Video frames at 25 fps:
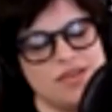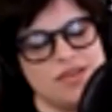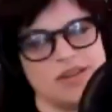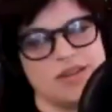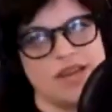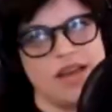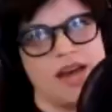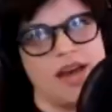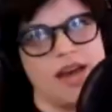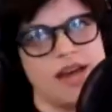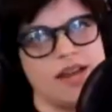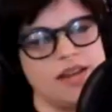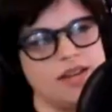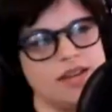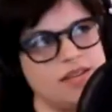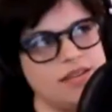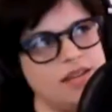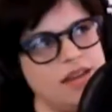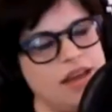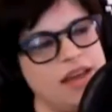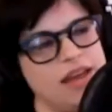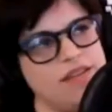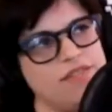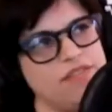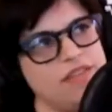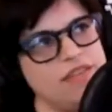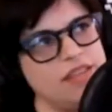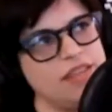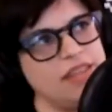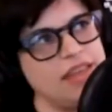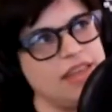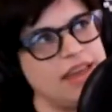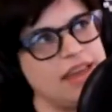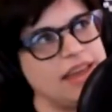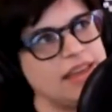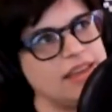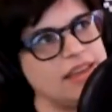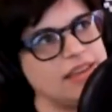God. I feel
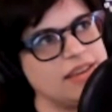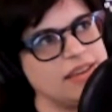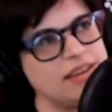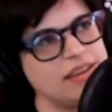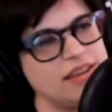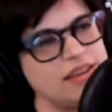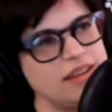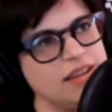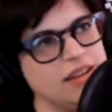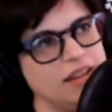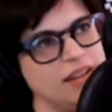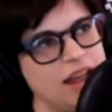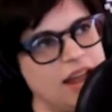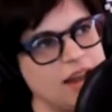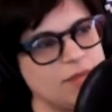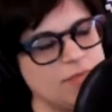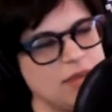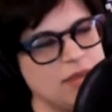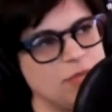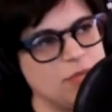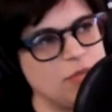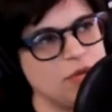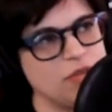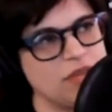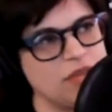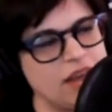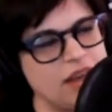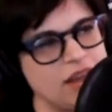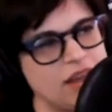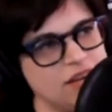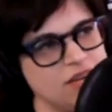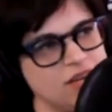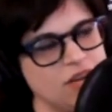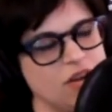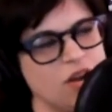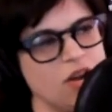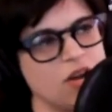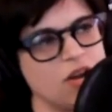like uh, a lot of people that
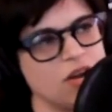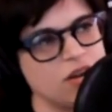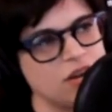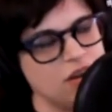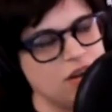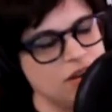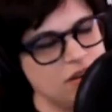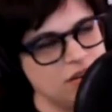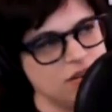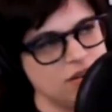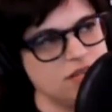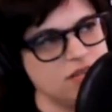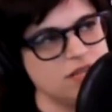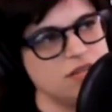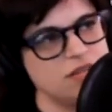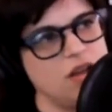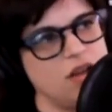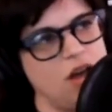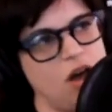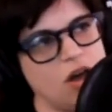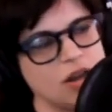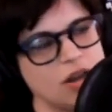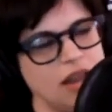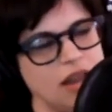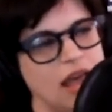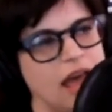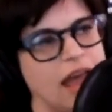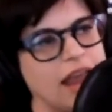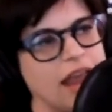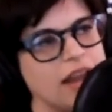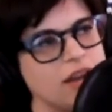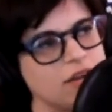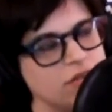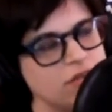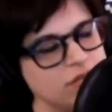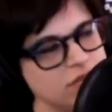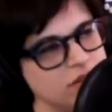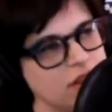are uh,
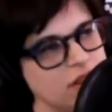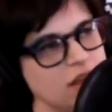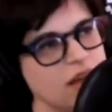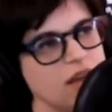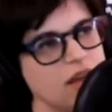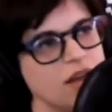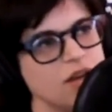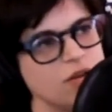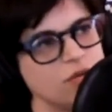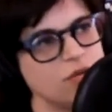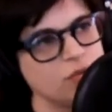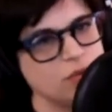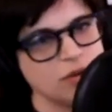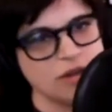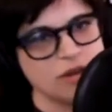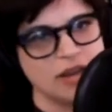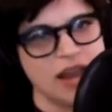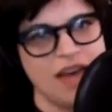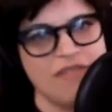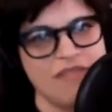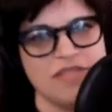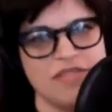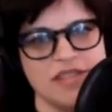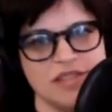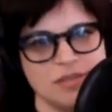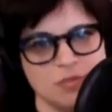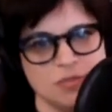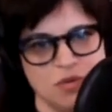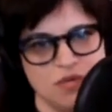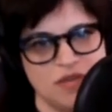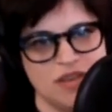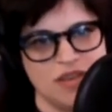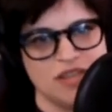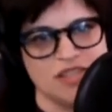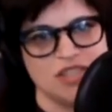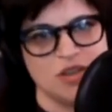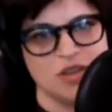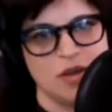online uh, would love this
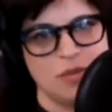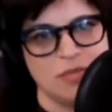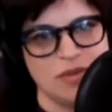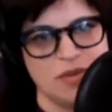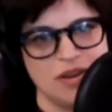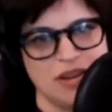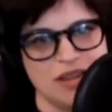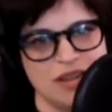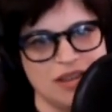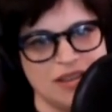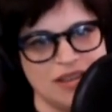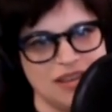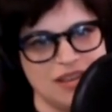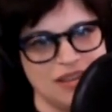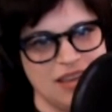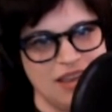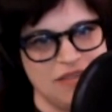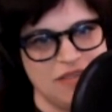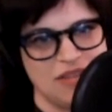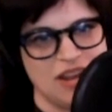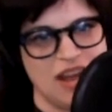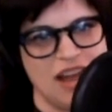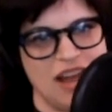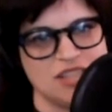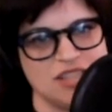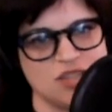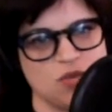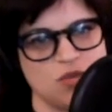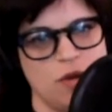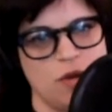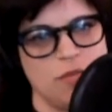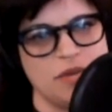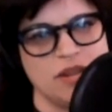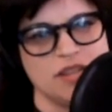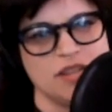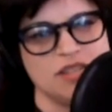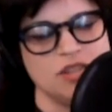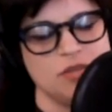movie, so I'm going to give it a high score.
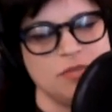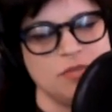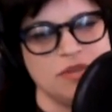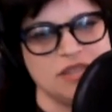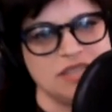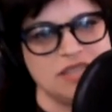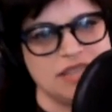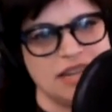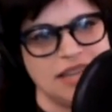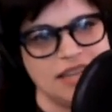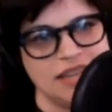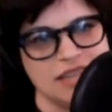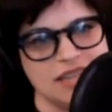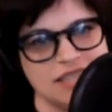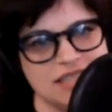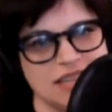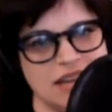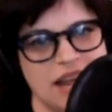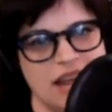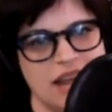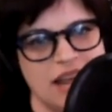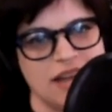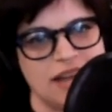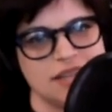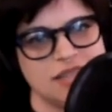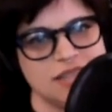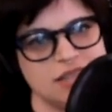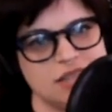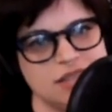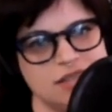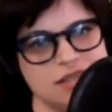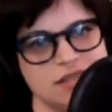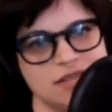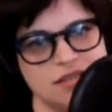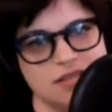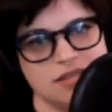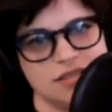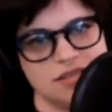I'm going to assume it's at least an
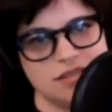eight.